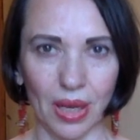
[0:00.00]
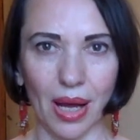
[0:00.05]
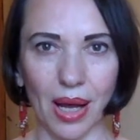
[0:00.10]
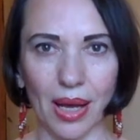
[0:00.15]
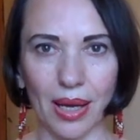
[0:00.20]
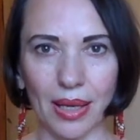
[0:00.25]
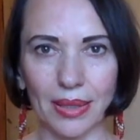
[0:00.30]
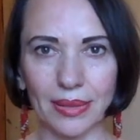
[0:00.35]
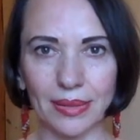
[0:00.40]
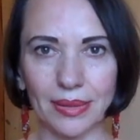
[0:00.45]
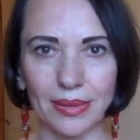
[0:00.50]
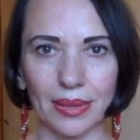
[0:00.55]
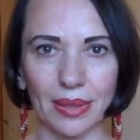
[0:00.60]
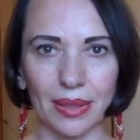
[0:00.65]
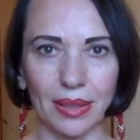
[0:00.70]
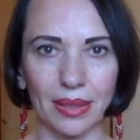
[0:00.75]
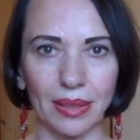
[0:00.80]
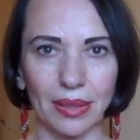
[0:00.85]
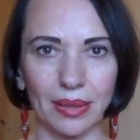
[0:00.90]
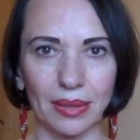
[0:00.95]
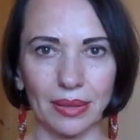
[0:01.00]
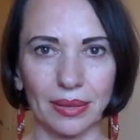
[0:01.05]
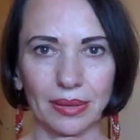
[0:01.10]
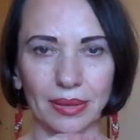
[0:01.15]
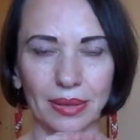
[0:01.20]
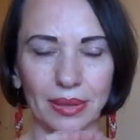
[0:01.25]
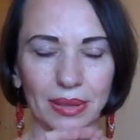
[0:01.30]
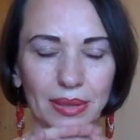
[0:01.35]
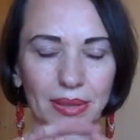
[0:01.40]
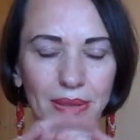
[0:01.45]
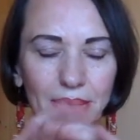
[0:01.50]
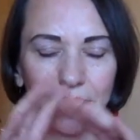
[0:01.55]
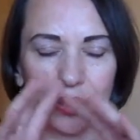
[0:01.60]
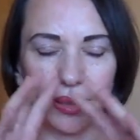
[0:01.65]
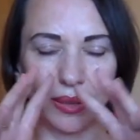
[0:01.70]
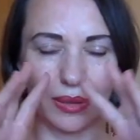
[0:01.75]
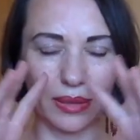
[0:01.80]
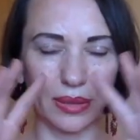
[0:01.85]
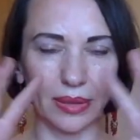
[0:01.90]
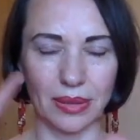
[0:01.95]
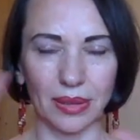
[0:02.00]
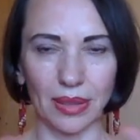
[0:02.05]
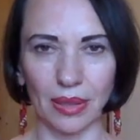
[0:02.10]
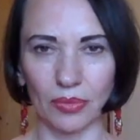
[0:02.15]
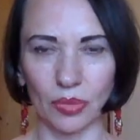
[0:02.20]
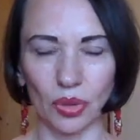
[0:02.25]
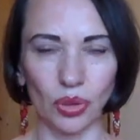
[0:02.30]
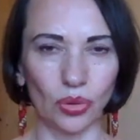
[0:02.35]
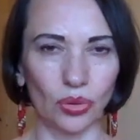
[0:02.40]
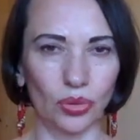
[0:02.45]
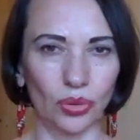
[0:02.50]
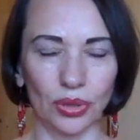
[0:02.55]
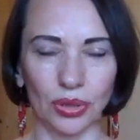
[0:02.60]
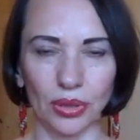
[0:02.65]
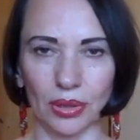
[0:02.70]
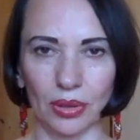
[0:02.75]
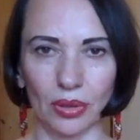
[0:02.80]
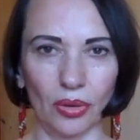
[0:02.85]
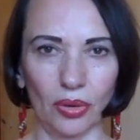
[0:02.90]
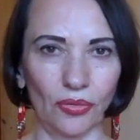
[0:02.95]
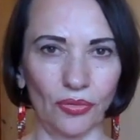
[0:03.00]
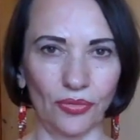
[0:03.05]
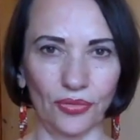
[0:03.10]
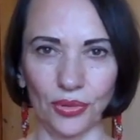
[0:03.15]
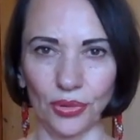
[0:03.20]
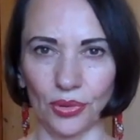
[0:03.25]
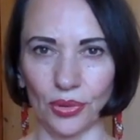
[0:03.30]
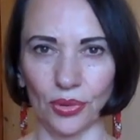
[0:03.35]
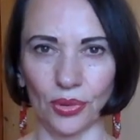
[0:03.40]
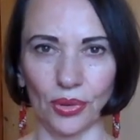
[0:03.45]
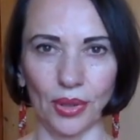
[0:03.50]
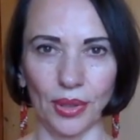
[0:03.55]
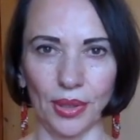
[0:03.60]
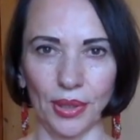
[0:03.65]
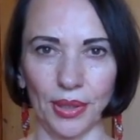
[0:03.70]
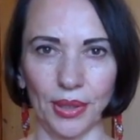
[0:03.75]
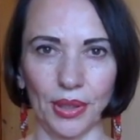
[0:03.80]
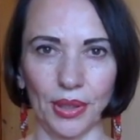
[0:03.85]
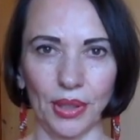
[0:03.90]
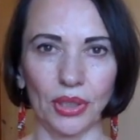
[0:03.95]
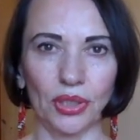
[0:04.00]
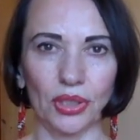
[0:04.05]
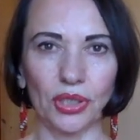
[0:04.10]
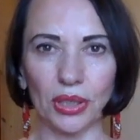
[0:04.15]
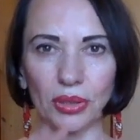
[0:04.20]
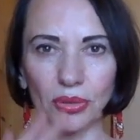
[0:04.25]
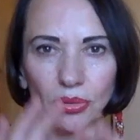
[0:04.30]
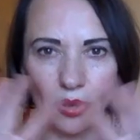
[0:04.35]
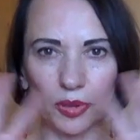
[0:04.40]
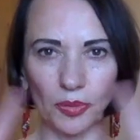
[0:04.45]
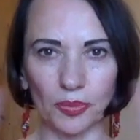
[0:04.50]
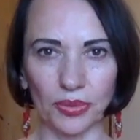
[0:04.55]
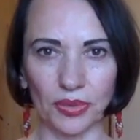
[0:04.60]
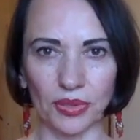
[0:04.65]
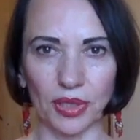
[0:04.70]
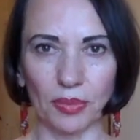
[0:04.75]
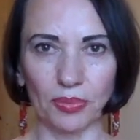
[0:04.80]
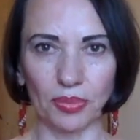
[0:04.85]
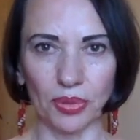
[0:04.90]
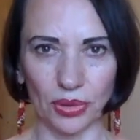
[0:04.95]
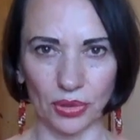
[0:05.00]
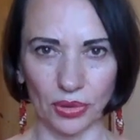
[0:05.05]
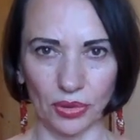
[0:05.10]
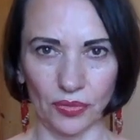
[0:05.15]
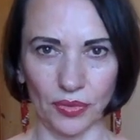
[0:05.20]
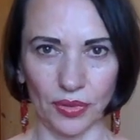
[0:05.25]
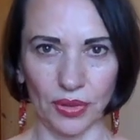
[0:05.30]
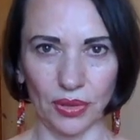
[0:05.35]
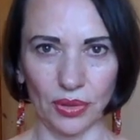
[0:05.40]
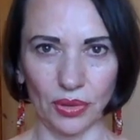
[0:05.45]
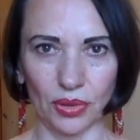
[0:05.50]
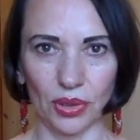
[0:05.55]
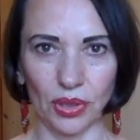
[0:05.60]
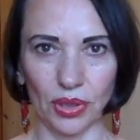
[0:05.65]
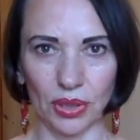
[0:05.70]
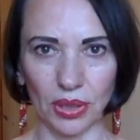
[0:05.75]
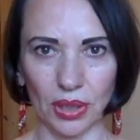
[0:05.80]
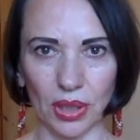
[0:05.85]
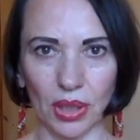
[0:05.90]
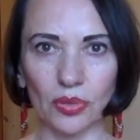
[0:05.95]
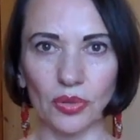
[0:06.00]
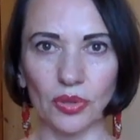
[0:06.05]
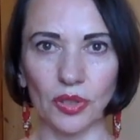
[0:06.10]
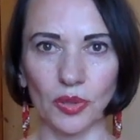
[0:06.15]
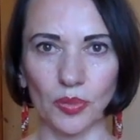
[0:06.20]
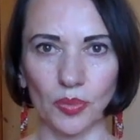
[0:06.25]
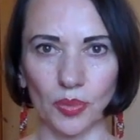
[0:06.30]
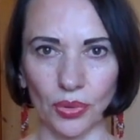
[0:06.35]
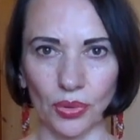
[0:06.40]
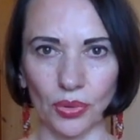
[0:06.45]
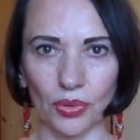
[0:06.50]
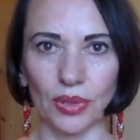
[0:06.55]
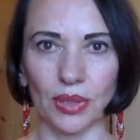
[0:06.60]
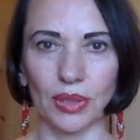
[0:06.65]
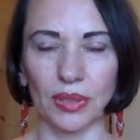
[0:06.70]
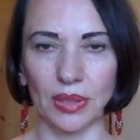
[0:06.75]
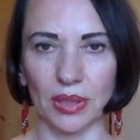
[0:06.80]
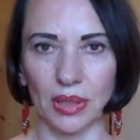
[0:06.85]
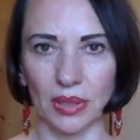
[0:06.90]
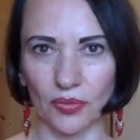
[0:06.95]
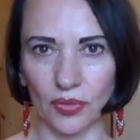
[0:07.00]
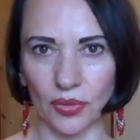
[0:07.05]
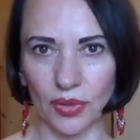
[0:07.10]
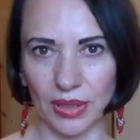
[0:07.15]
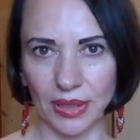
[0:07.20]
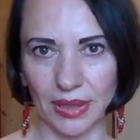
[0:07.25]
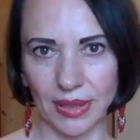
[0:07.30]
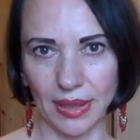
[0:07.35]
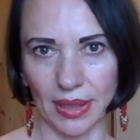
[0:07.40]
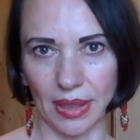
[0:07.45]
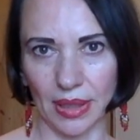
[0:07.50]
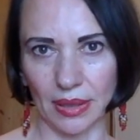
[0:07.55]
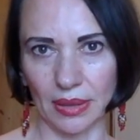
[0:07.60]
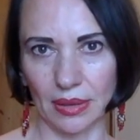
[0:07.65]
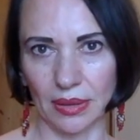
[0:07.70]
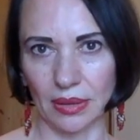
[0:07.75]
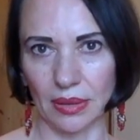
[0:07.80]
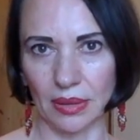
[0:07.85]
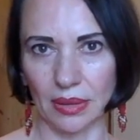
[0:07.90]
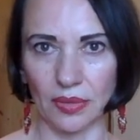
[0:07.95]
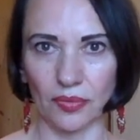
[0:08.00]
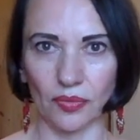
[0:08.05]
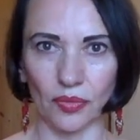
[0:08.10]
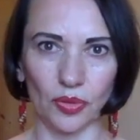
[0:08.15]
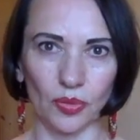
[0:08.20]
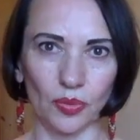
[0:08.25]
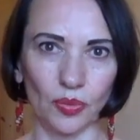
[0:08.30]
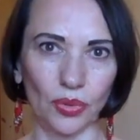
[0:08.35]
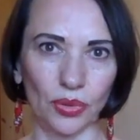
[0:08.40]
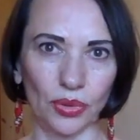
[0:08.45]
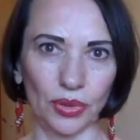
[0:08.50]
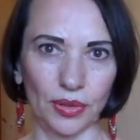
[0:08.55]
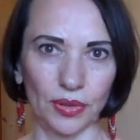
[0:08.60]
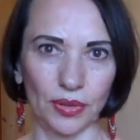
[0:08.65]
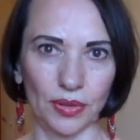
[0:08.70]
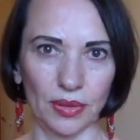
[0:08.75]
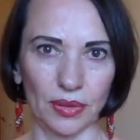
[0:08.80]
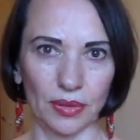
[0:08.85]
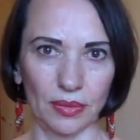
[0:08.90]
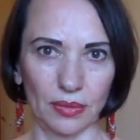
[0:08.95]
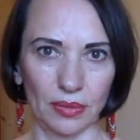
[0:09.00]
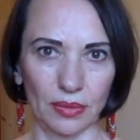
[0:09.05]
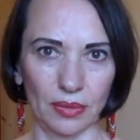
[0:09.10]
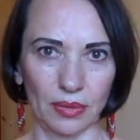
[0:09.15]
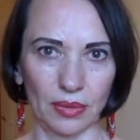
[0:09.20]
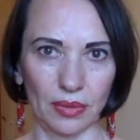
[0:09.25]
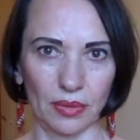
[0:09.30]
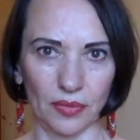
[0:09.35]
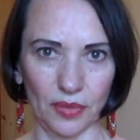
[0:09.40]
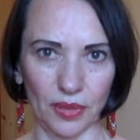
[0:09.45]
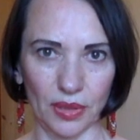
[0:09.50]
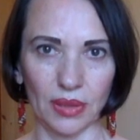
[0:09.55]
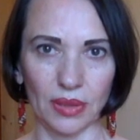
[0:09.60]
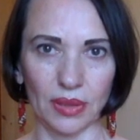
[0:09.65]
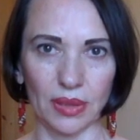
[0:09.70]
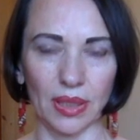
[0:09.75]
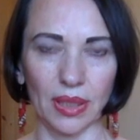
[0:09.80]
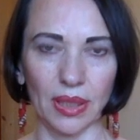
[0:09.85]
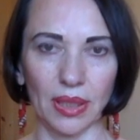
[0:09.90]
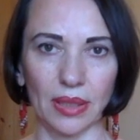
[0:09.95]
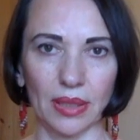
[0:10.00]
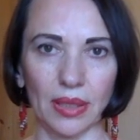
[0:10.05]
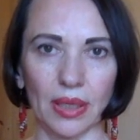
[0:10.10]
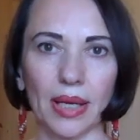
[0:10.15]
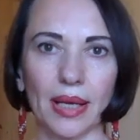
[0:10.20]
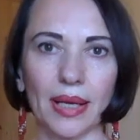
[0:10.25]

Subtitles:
Either this is a sum total of your general perception of the situation. Here is this person, that what they said, that what the body is saying.